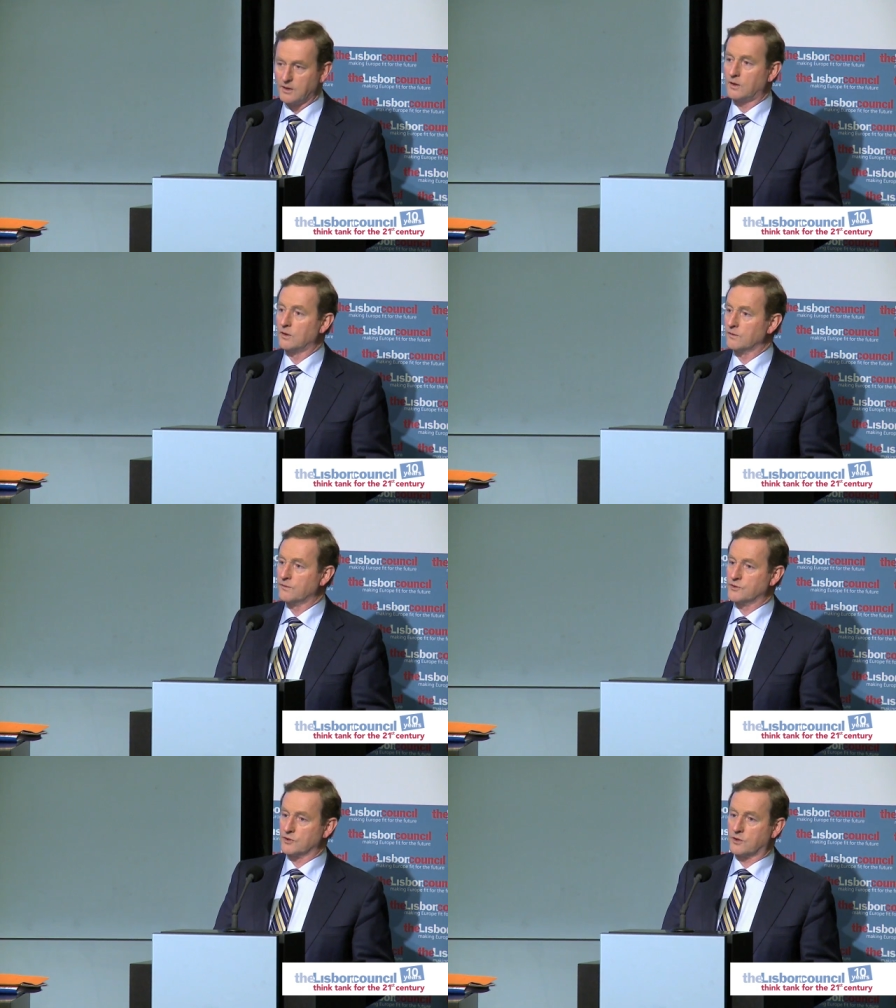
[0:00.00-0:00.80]
all
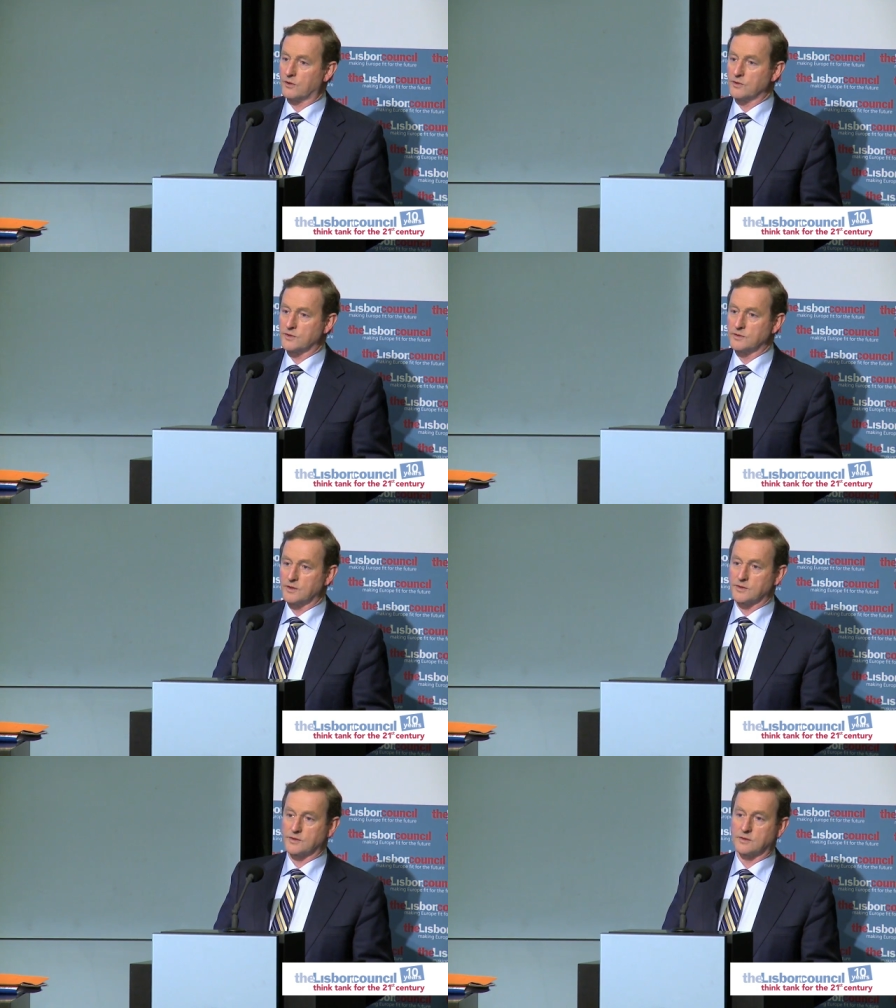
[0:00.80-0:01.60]
of which occurs in
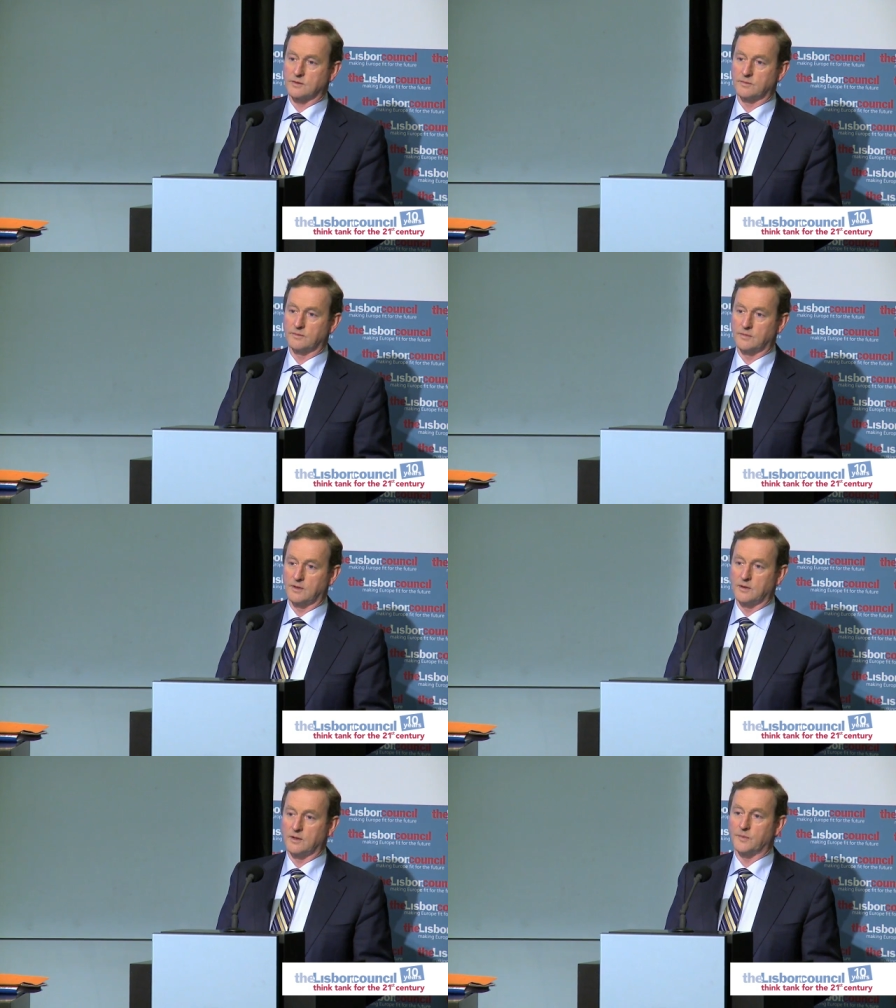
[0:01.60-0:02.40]
this,
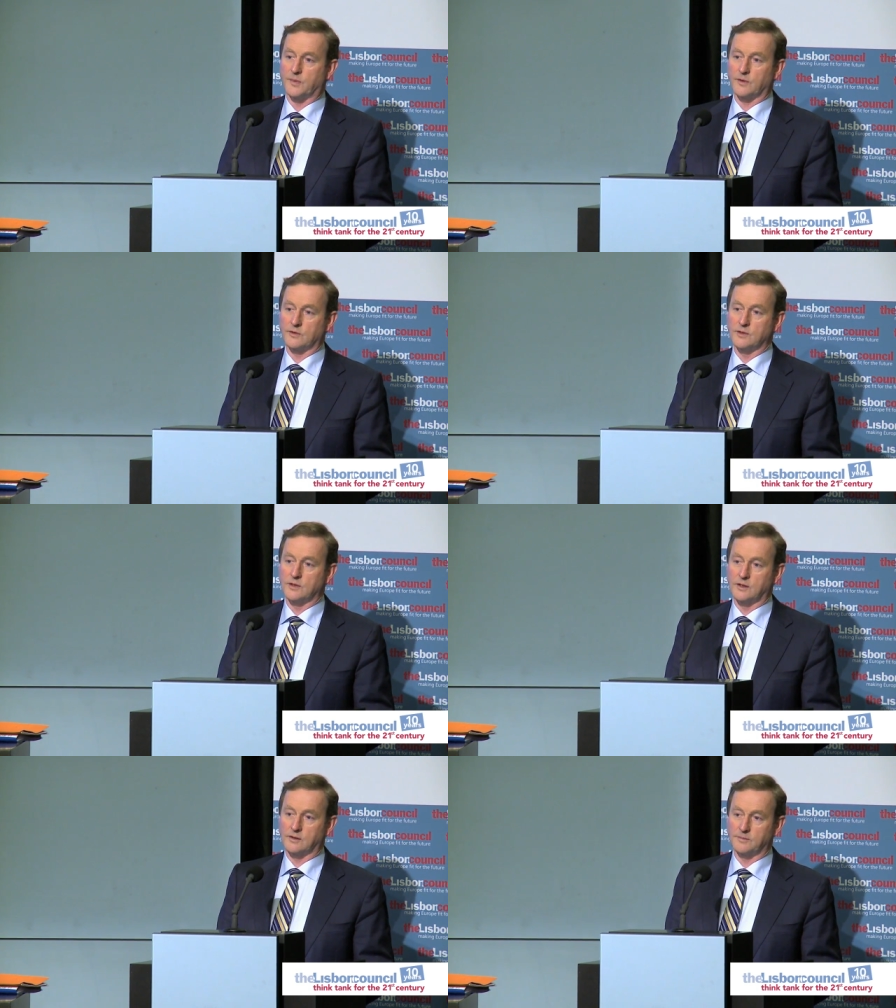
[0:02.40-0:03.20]
the important
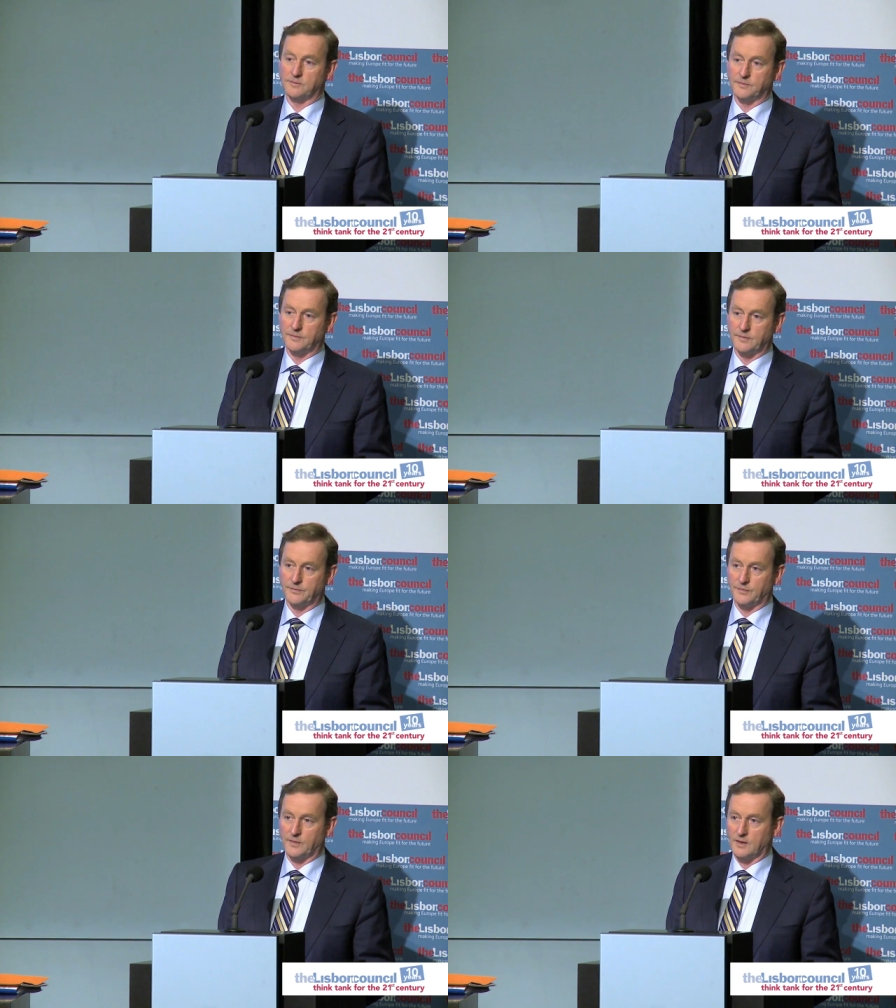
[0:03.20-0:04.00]
year
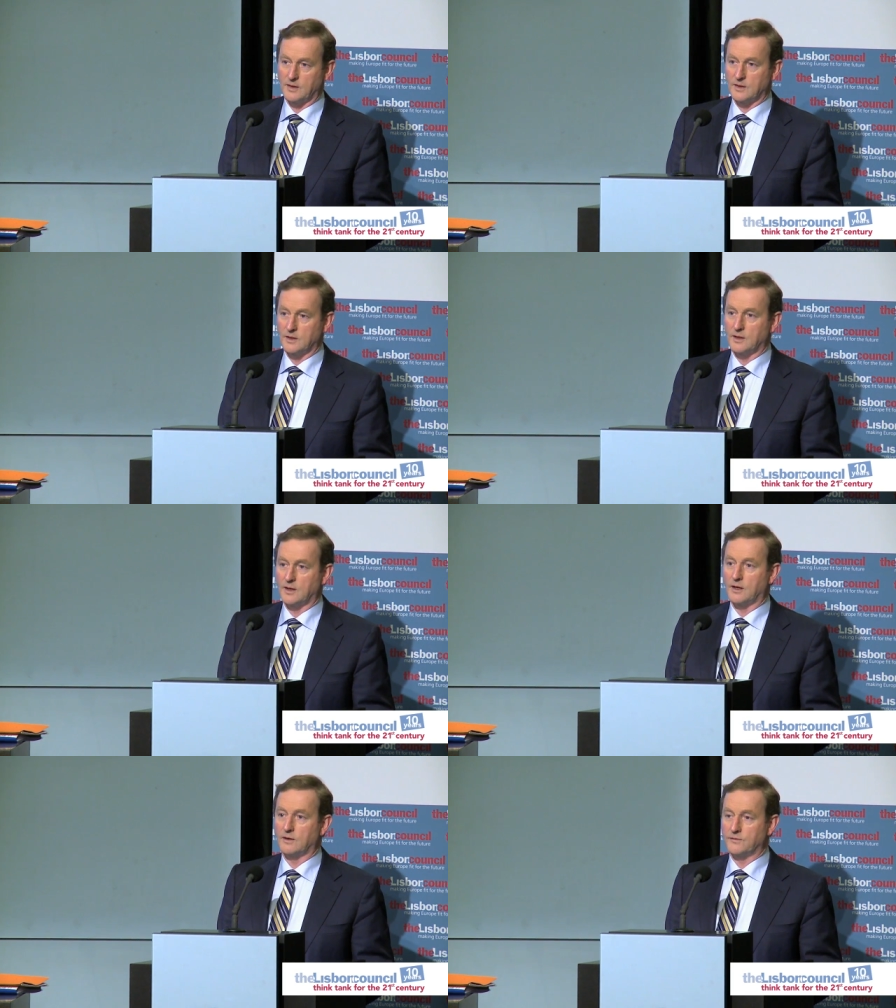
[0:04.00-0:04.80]

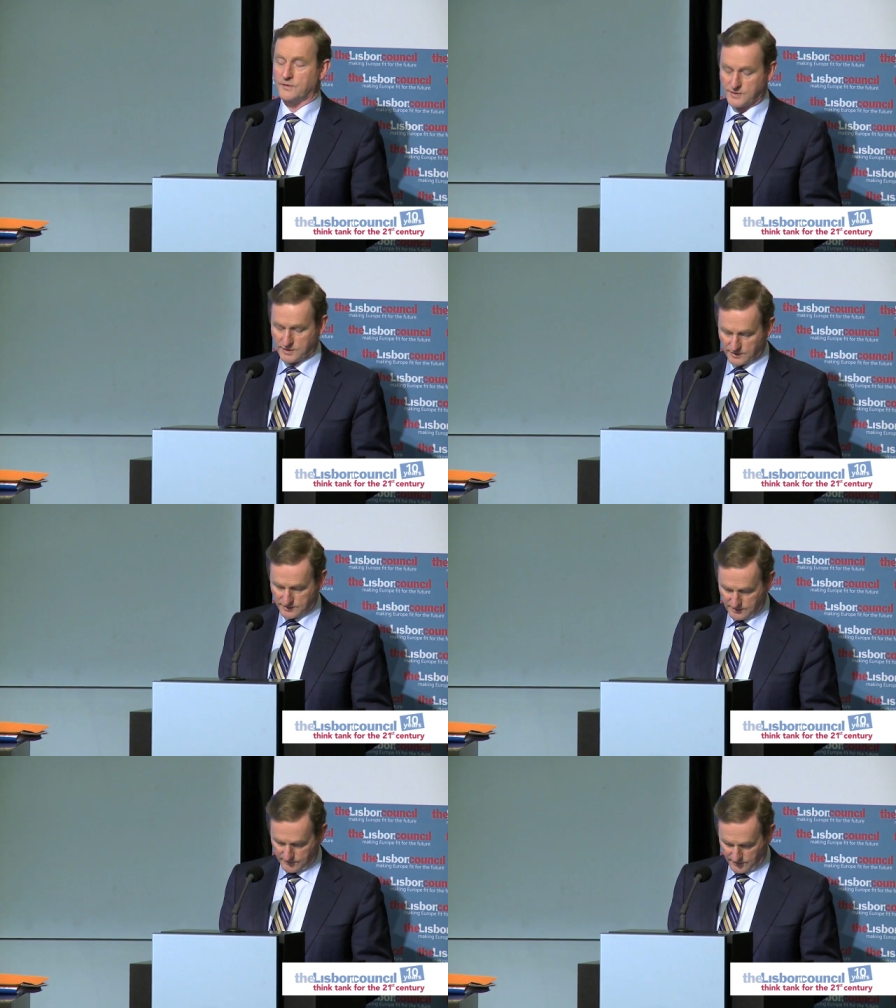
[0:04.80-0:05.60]
of the
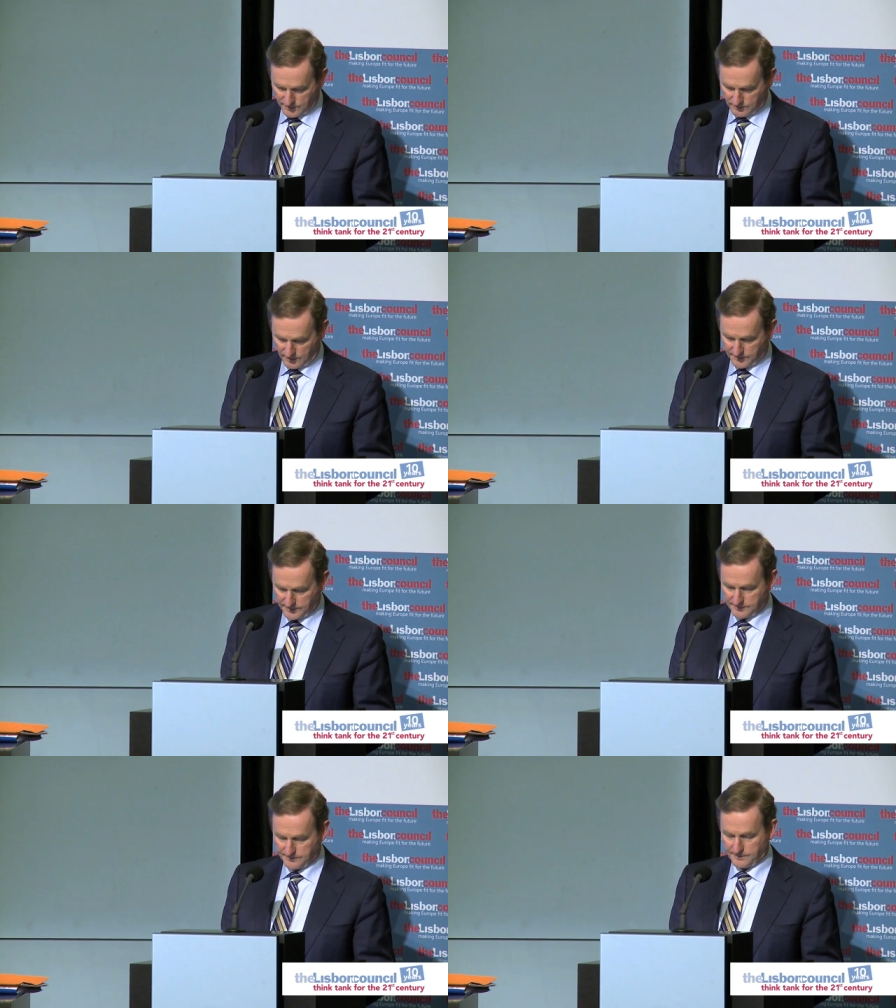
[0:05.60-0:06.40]
citizen for Europe.